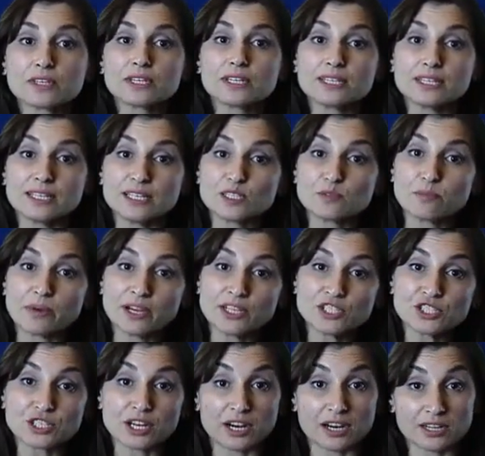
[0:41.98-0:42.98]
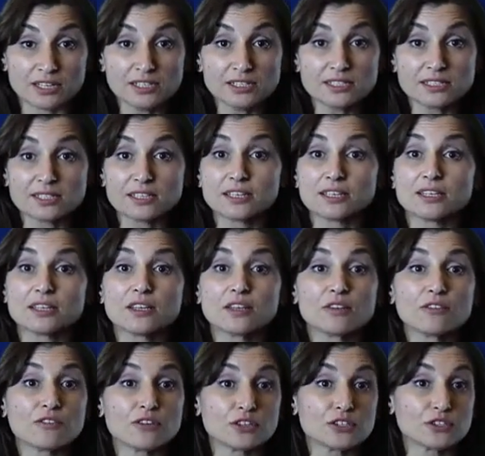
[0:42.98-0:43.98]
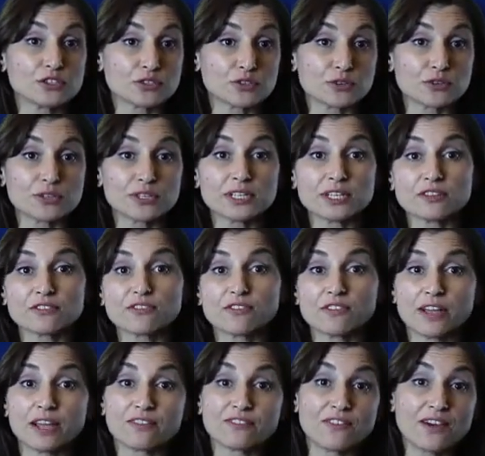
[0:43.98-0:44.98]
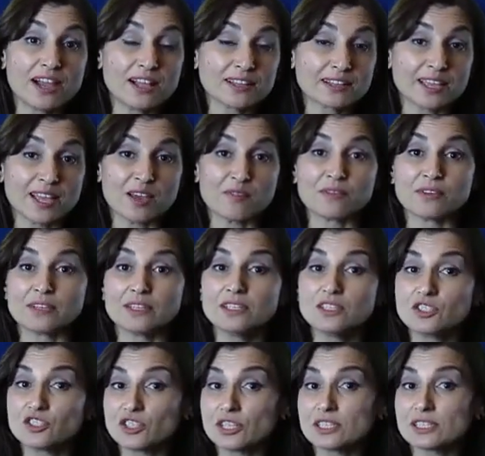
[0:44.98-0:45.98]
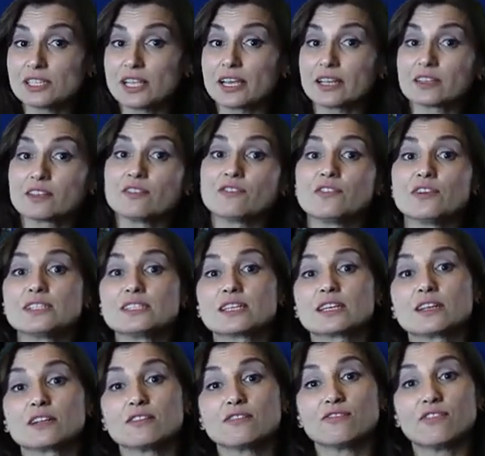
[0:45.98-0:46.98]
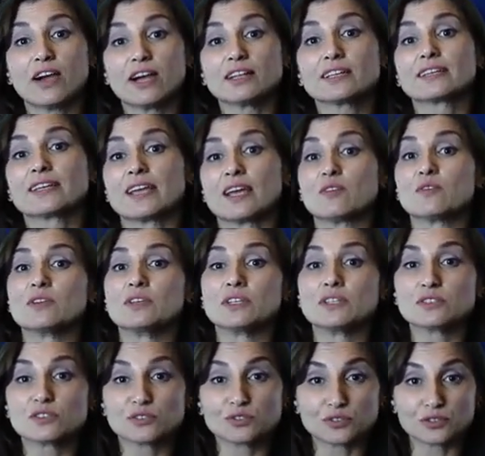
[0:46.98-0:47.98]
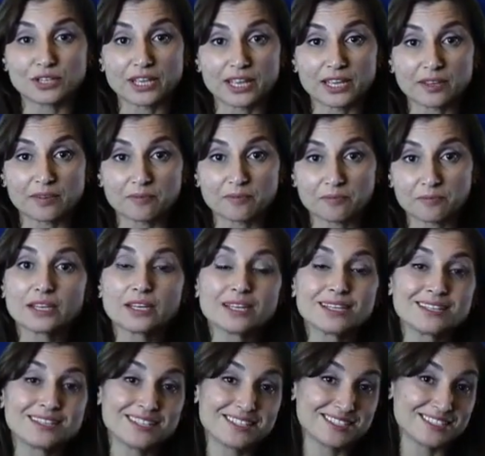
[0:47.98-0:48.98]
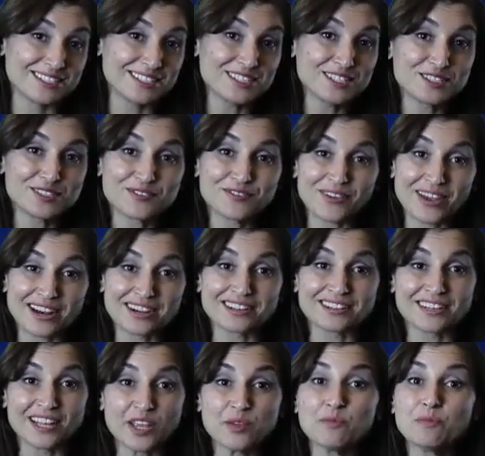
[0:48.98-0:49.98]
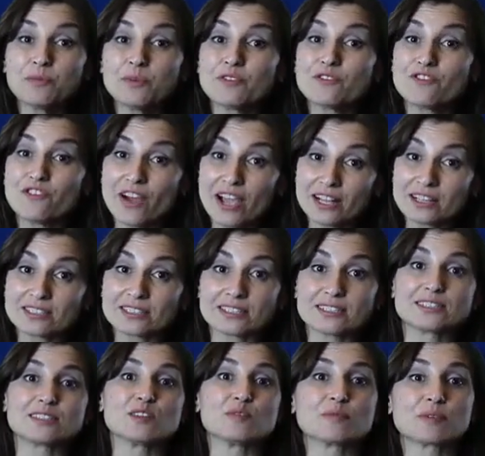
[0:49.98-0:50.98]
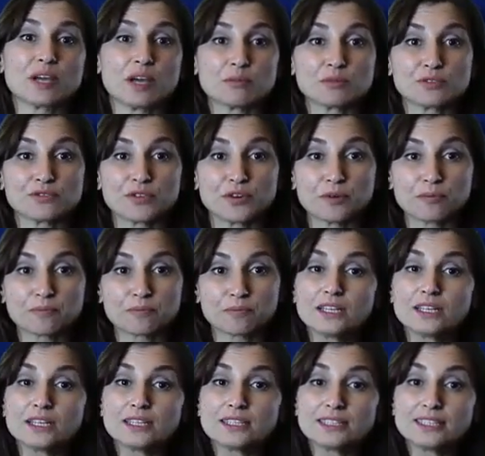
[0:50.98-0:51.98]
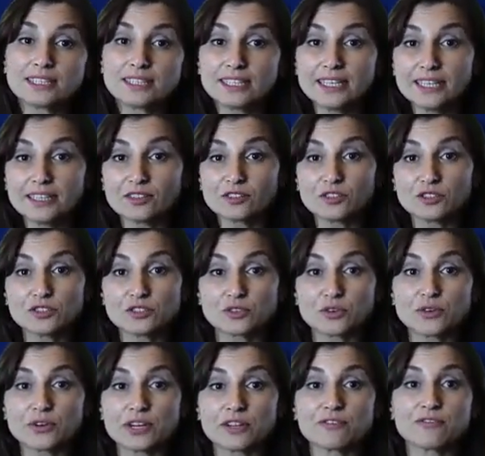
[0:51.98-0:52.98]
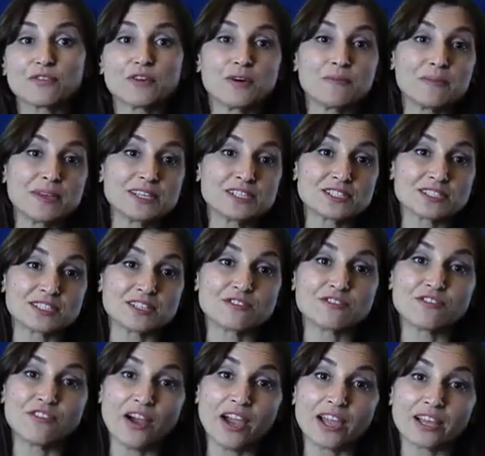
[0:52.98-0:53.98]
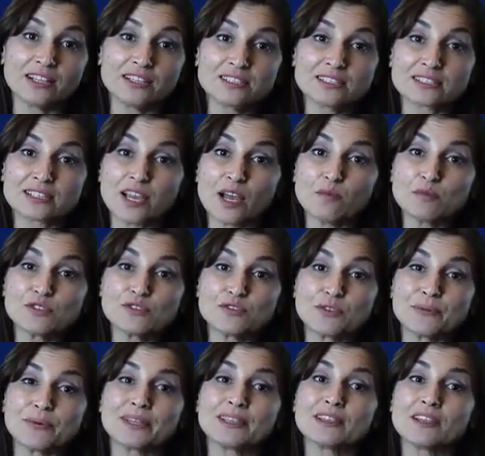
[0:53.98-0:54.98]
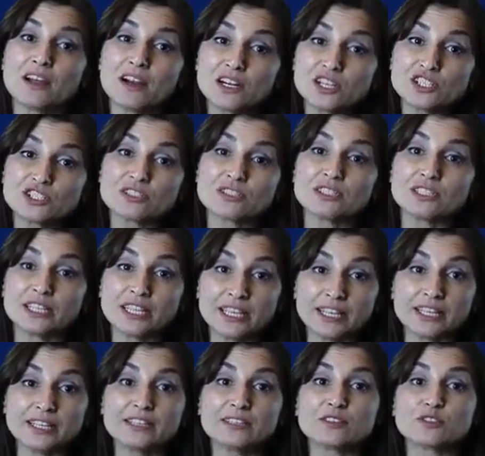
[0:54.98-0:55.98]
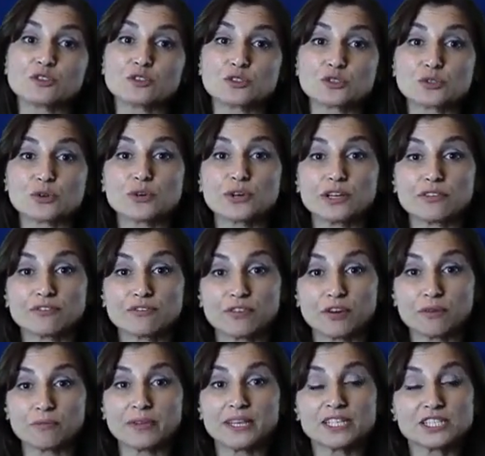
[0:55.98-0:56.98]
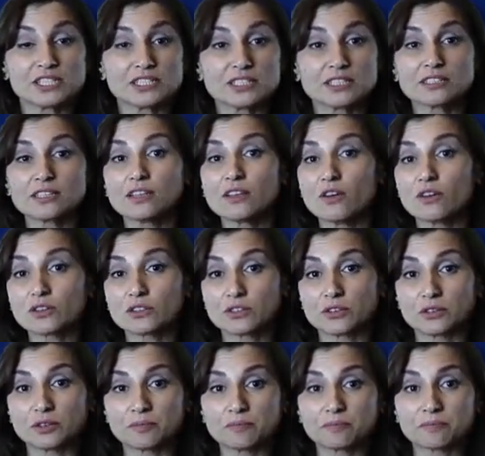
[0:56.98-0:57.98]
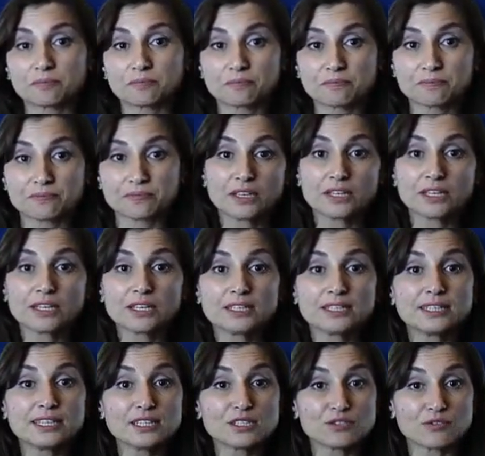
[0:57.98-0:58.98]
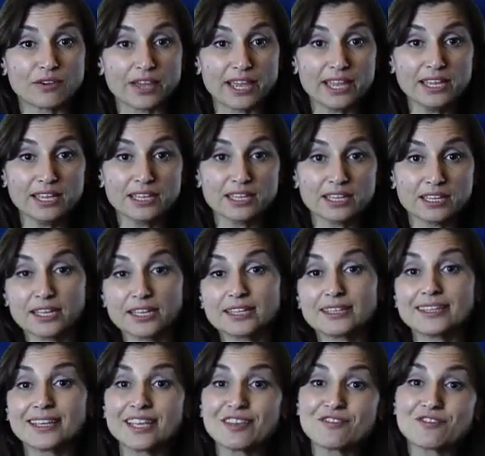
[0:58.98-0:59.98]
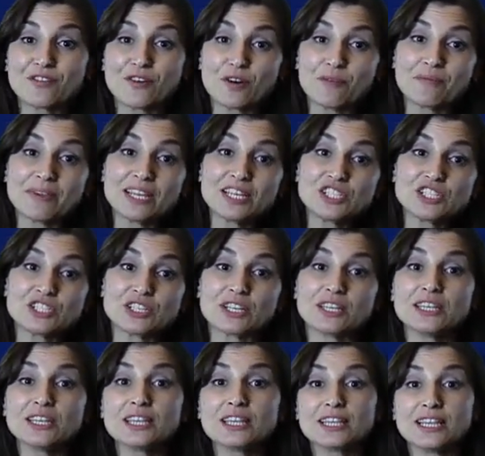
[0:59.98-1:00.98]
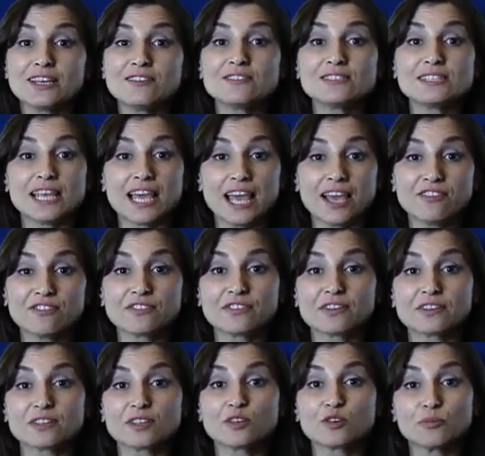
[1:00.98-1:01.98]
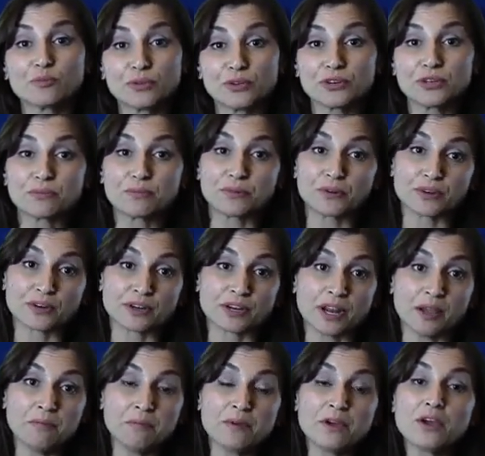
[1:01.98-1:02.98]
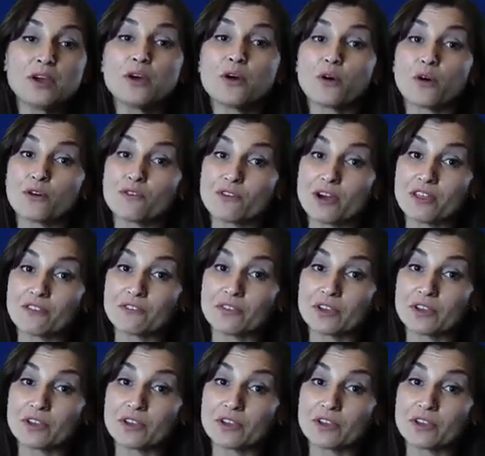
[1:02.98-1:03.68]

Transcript: These punch cards were stored in file cabinets just like the physical file cabinets today. This is where the name file system comes from. The need to store information in files comes from a larger need to store information in the long term. This way, the information lives after the computer program, or what we